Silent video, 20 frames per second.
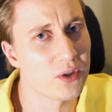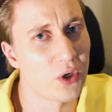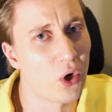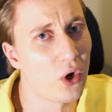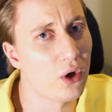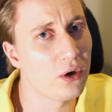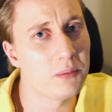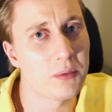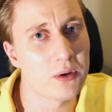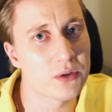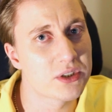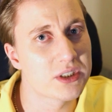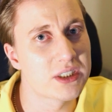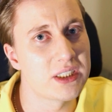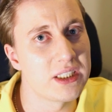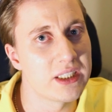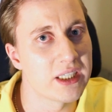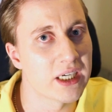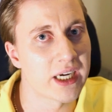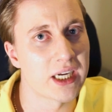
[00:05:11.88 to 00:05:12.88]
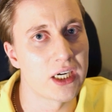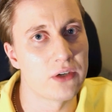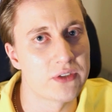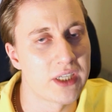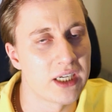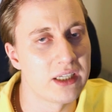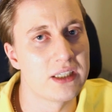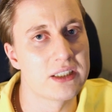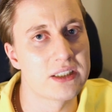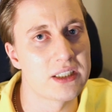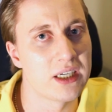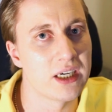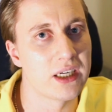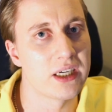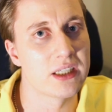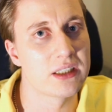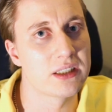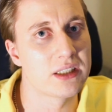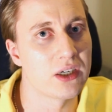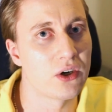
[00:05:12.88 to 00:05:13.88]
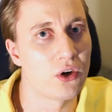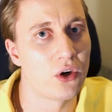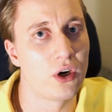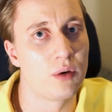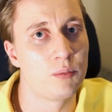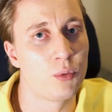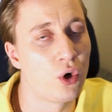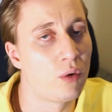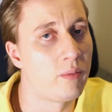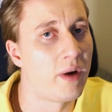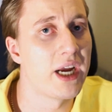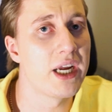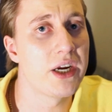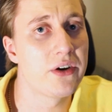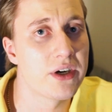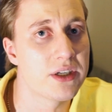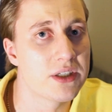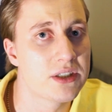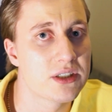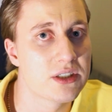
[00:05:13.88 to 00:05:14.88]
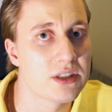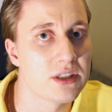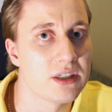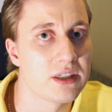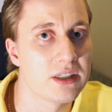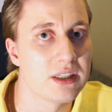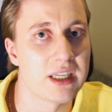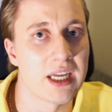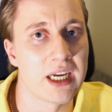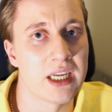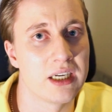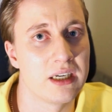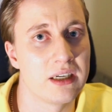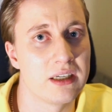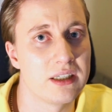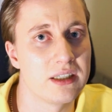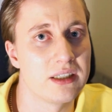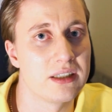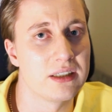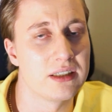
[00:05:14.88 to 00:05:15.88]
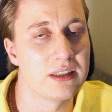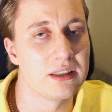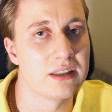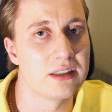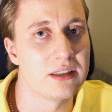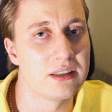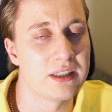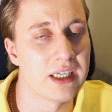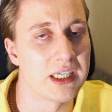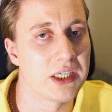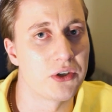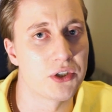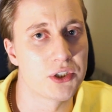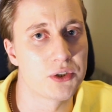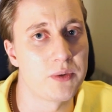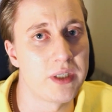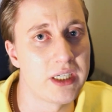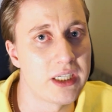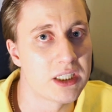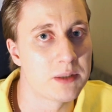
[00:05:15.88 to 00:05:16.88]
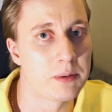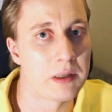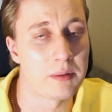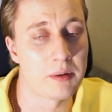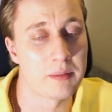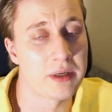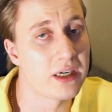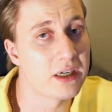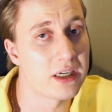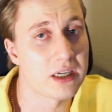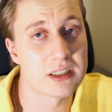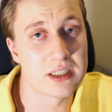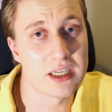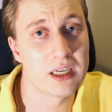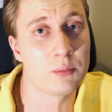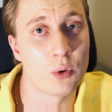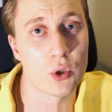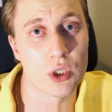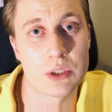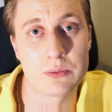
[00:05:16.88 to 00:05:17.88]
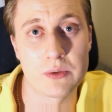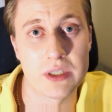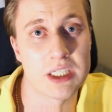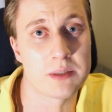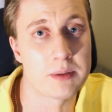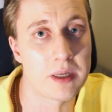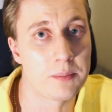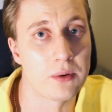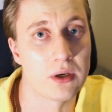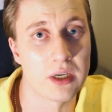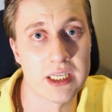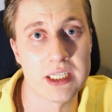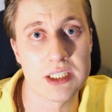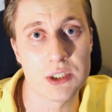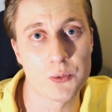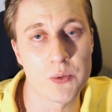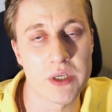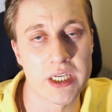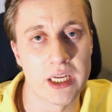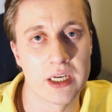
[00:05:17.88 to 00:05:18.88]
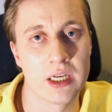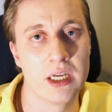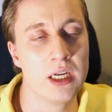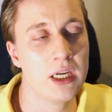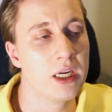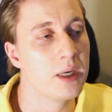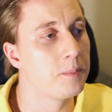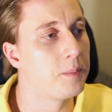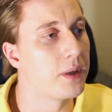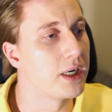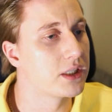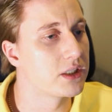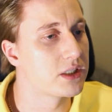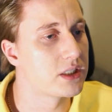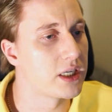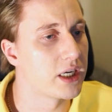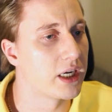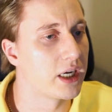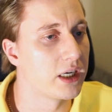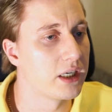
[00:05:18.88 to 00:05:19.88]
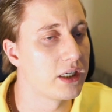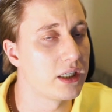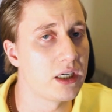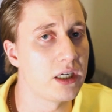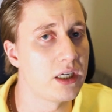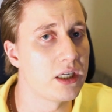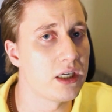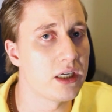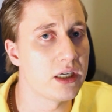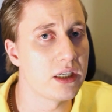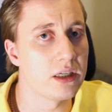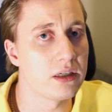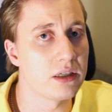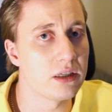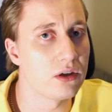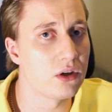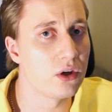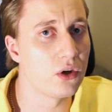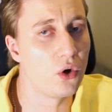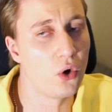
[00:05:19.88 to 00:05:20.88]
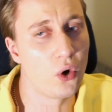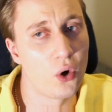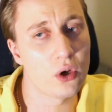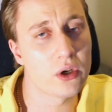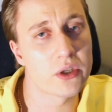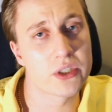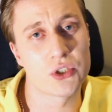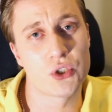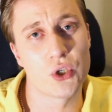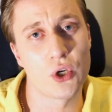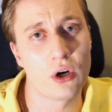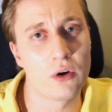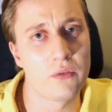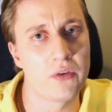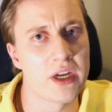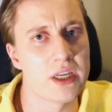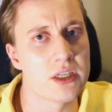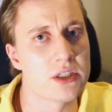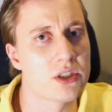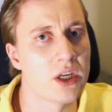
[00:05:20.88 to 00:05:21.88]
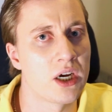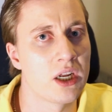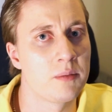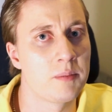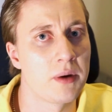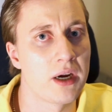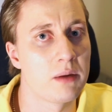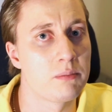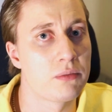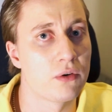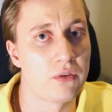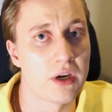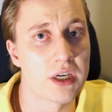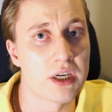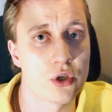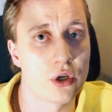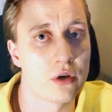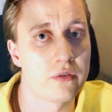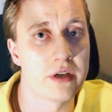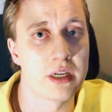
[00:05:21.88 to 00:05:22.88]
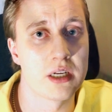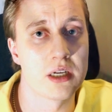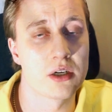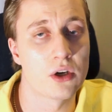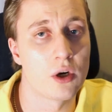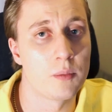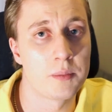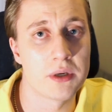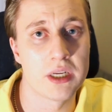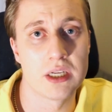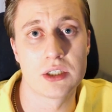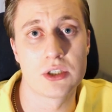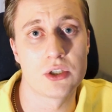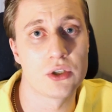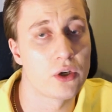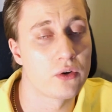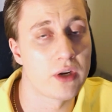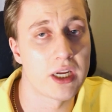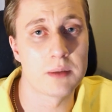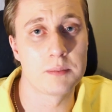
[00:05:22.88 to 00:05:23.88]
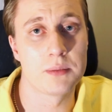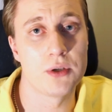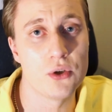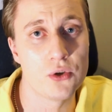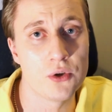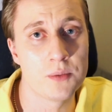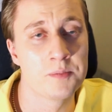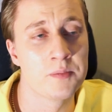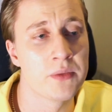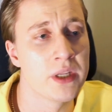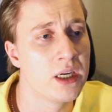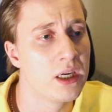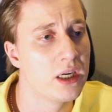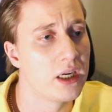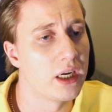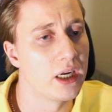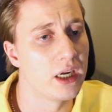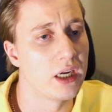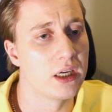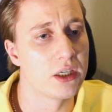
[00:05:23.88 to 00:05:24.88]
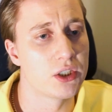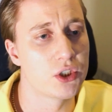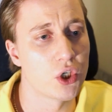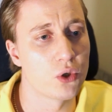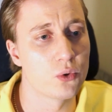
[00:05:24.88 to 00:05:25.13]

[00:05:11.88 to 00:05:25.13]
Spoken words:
almost seeing a kind of tendency here that there are more migrants than there are Swedish people. I mean, there are still more Swedish people in Sweden, but all the surveys done by professional survey companies, you know, like Pew,